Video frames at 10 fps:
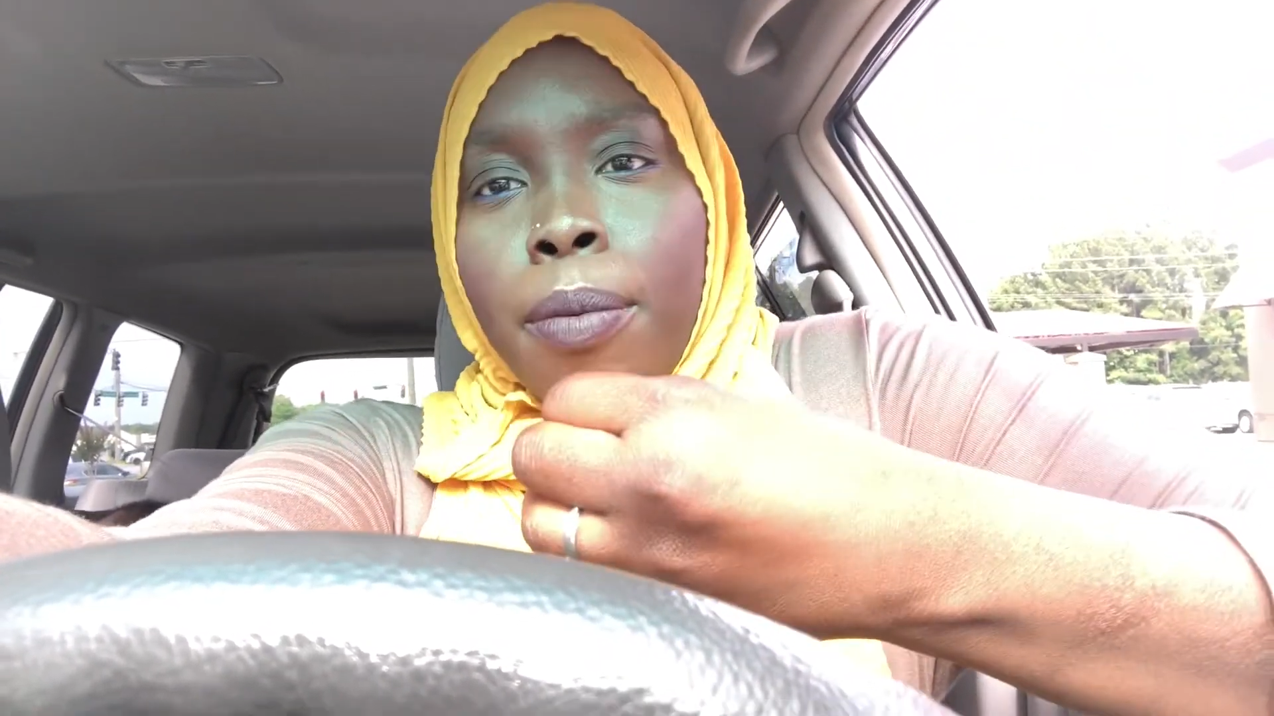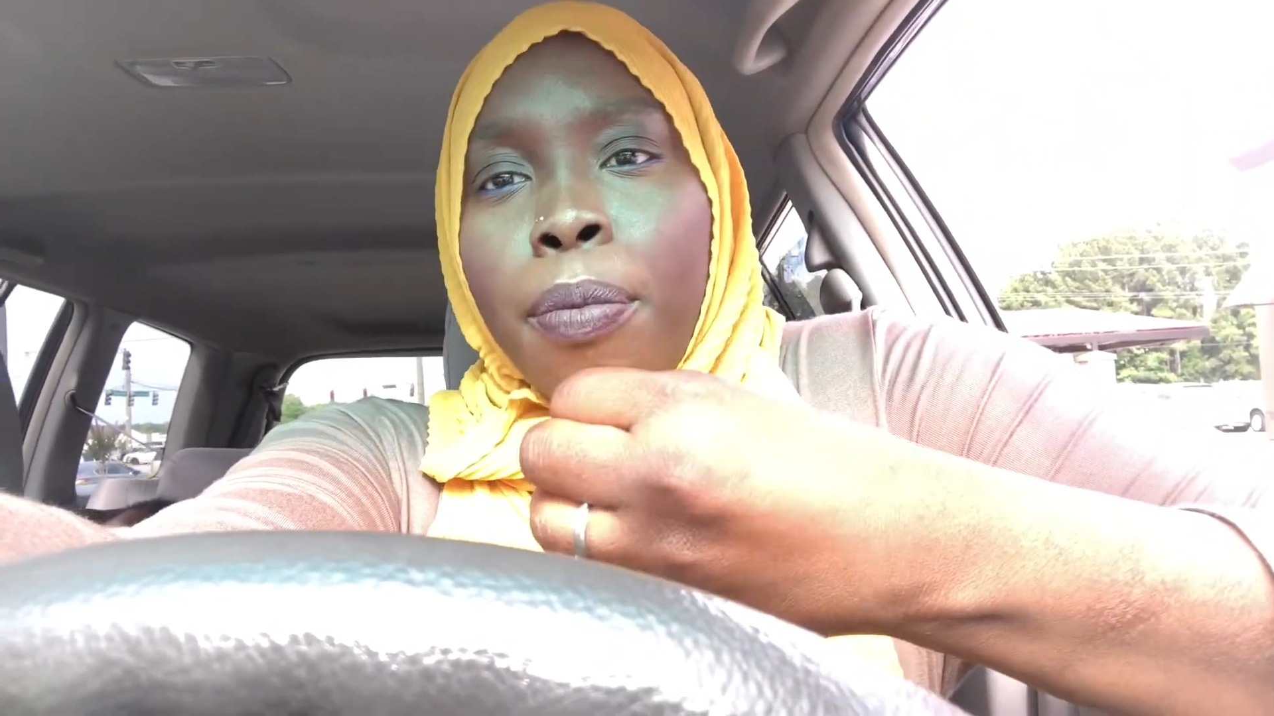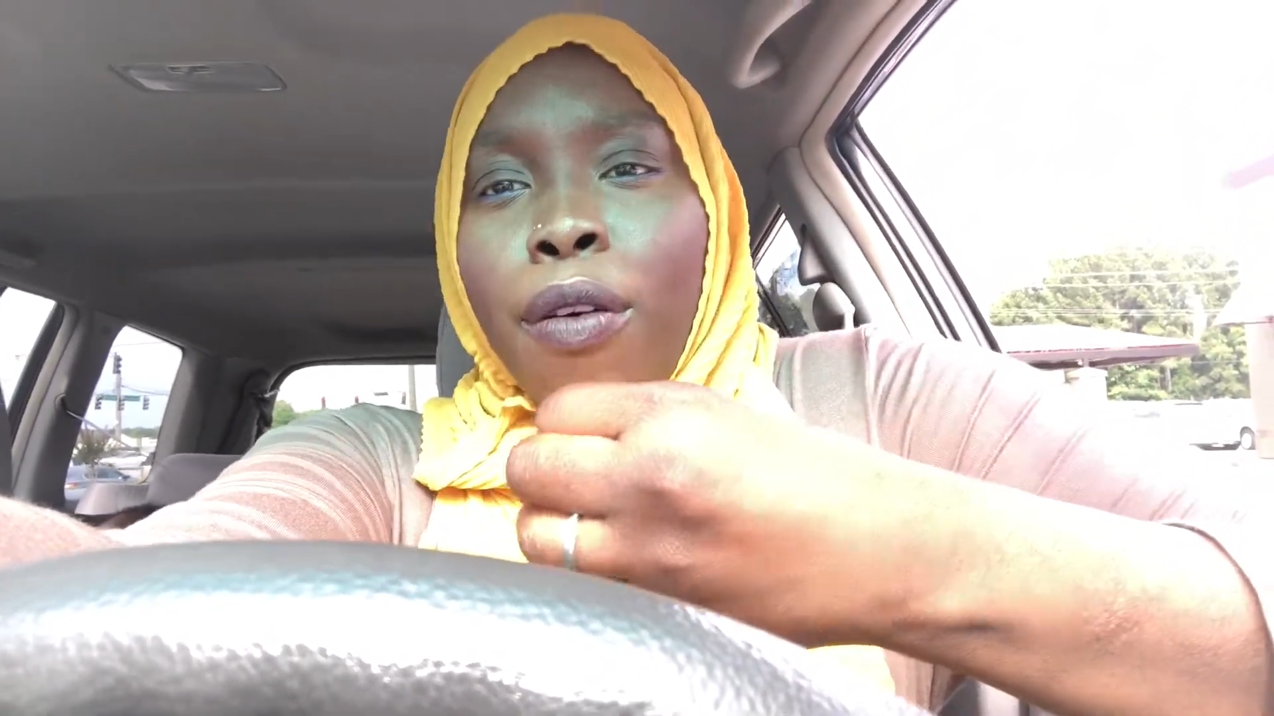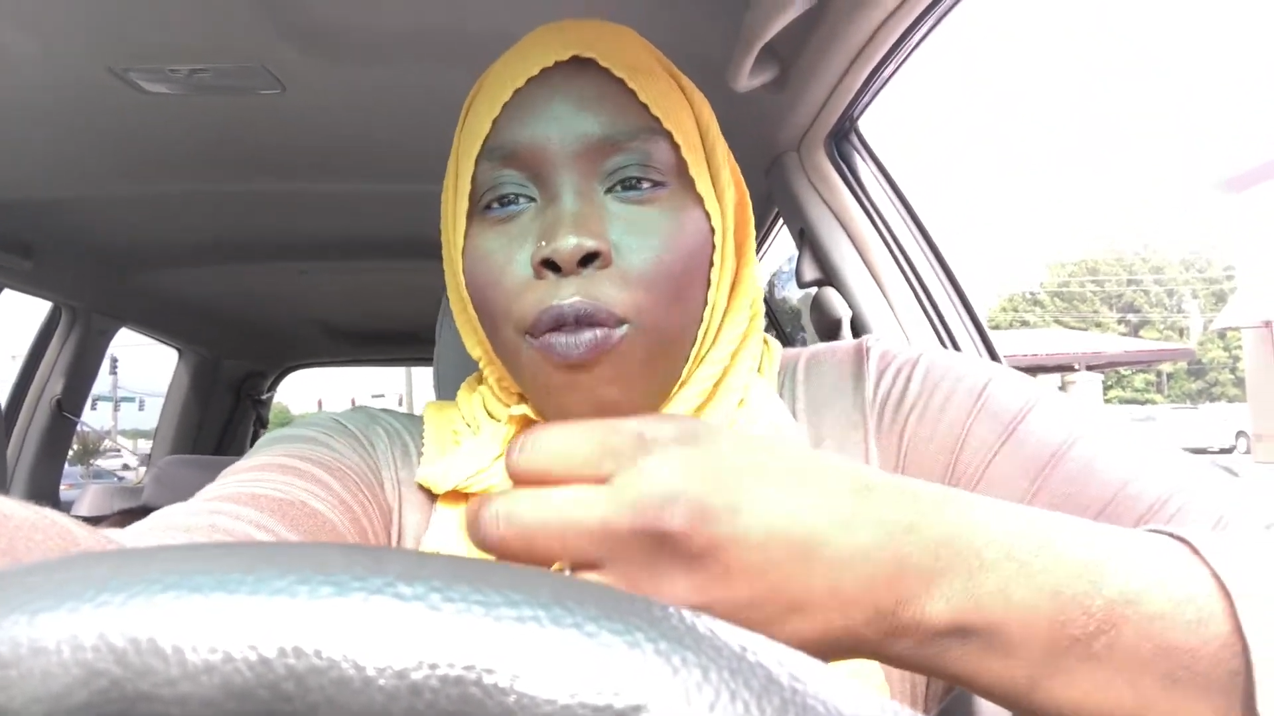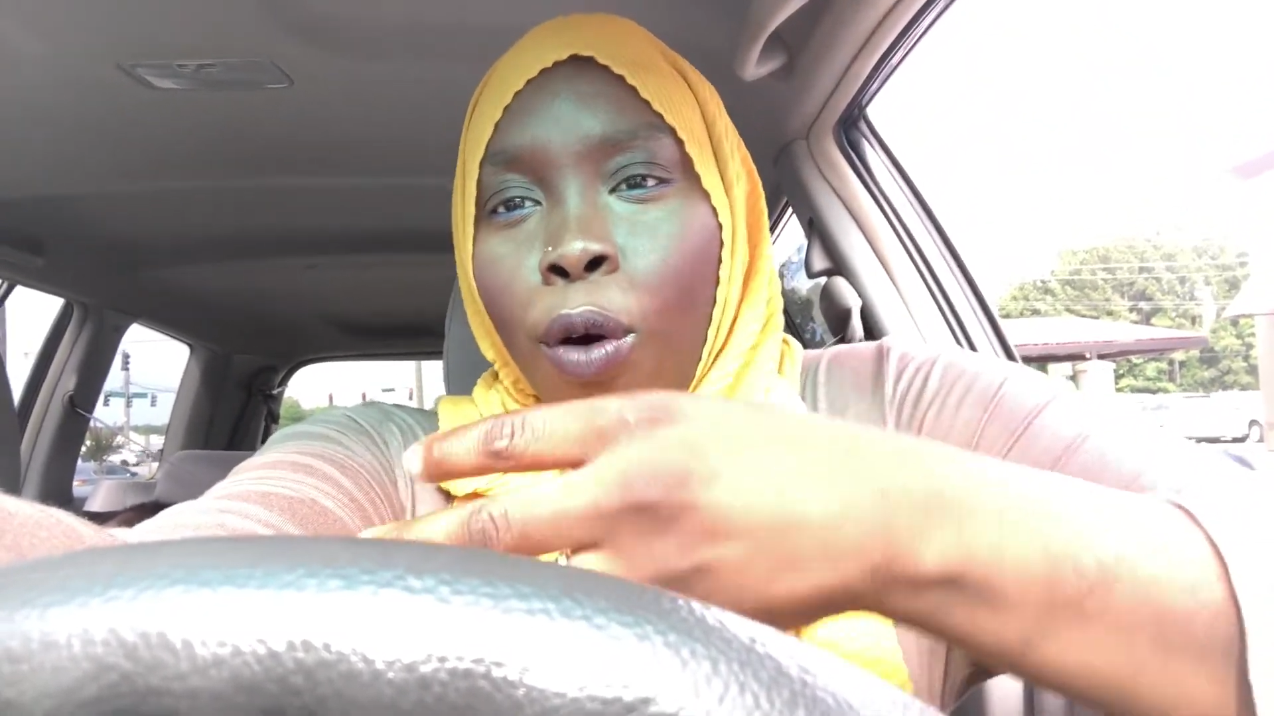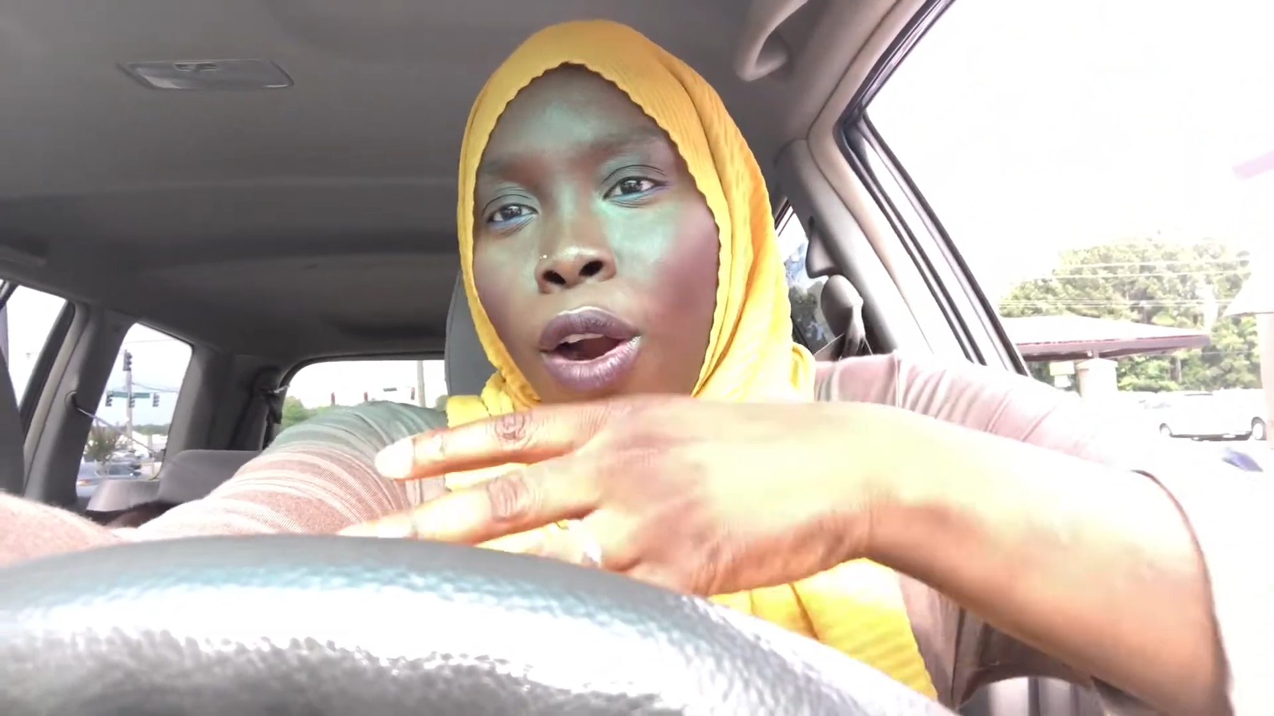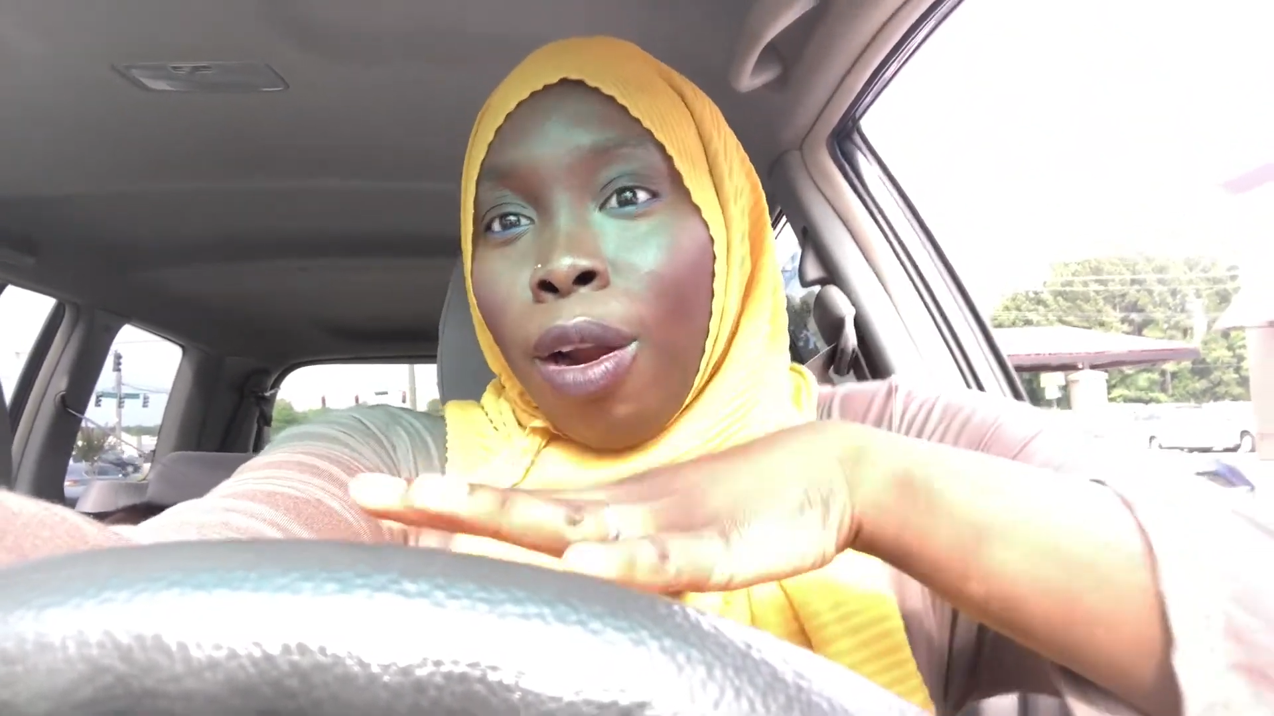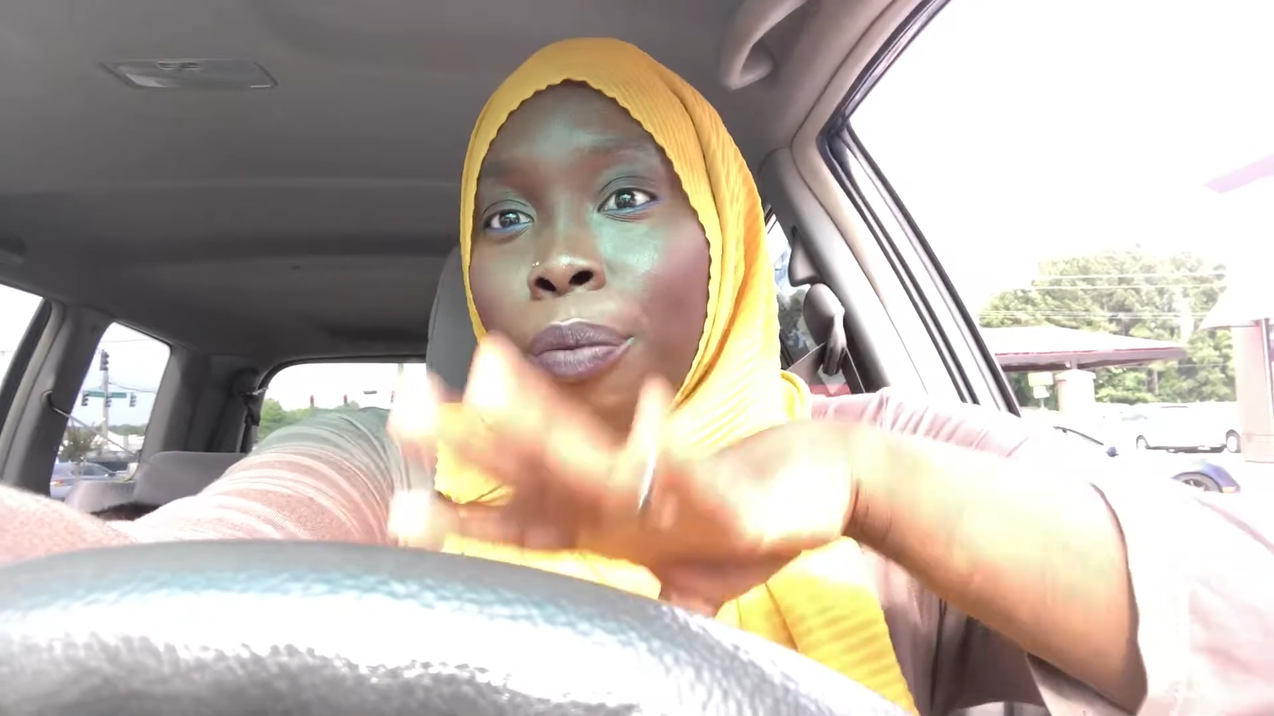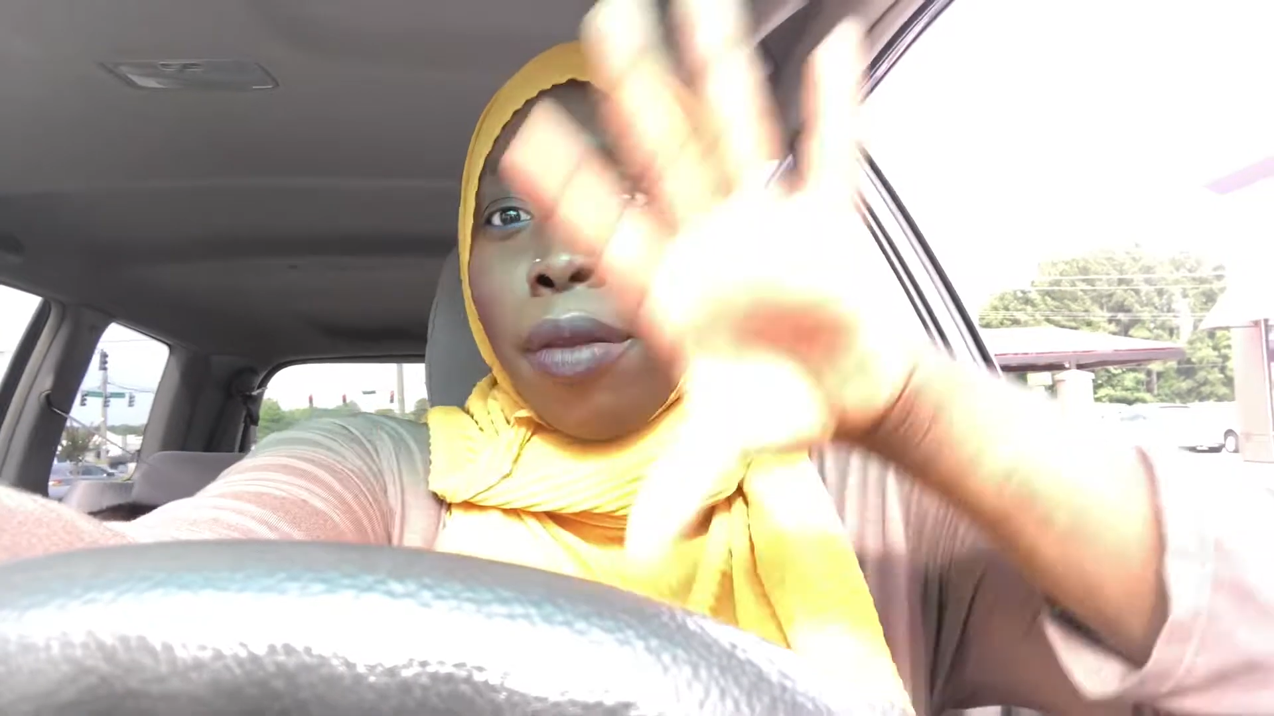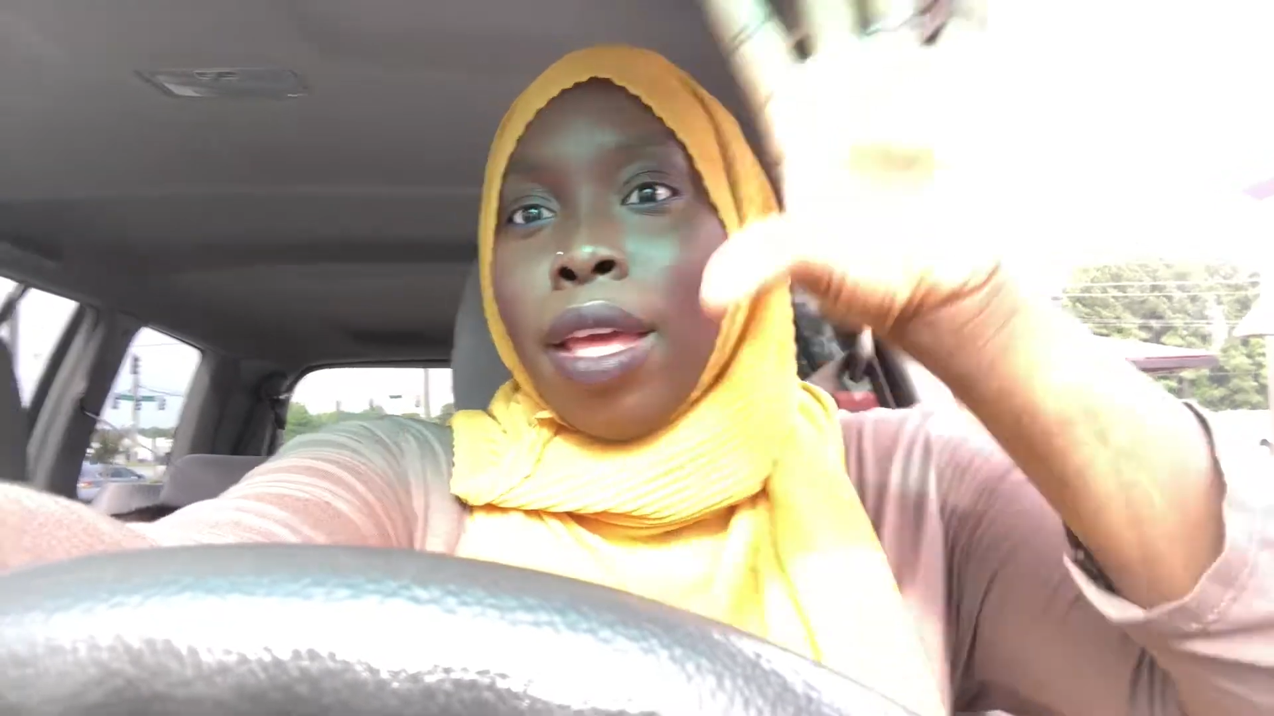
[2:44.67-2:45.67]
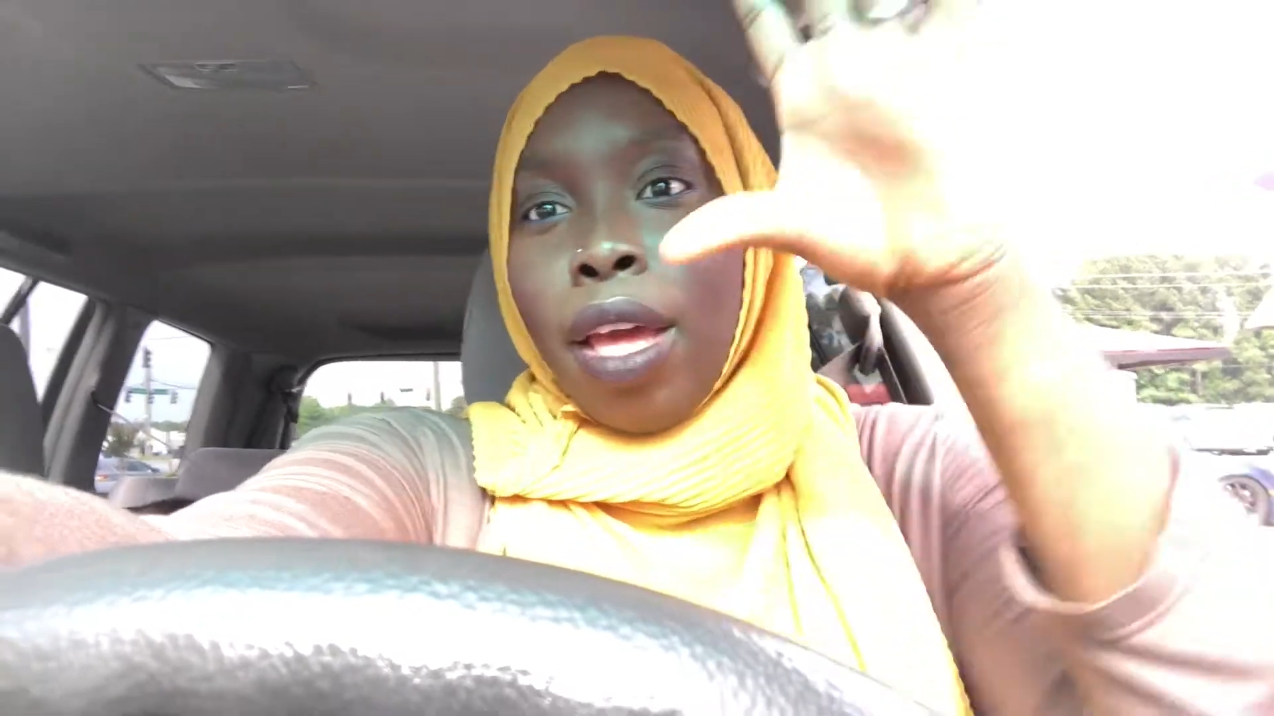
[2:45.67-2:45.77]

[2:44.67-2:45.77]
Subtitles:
perform